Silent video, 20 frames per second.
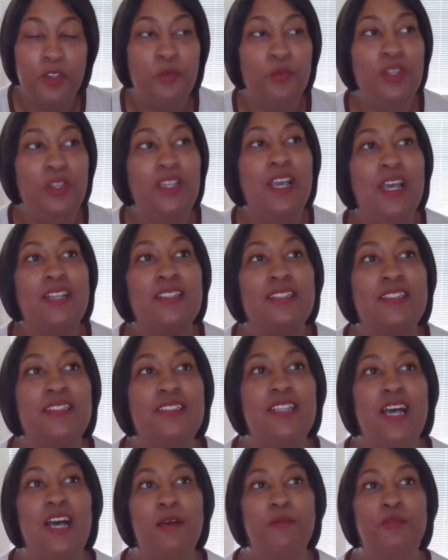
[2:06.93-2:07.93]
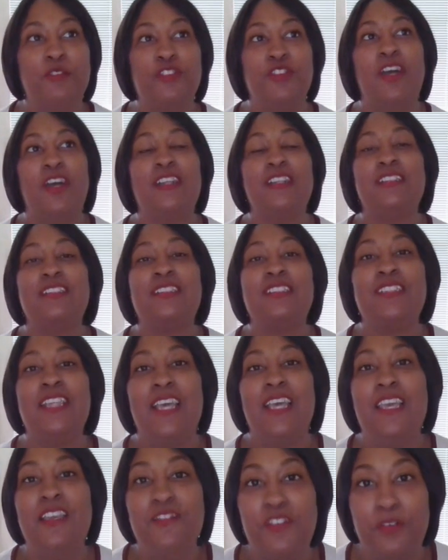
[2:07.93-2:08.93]
We got to stop trying to
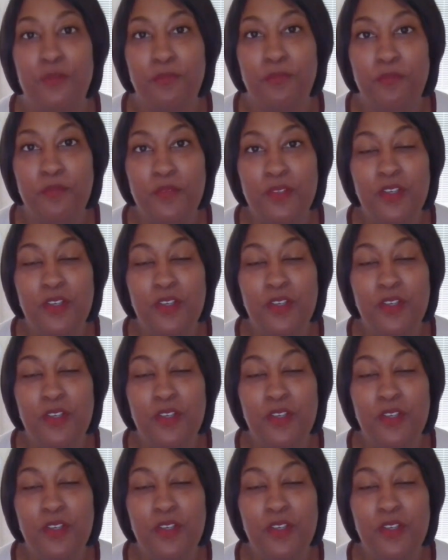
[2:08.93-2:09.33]
save him.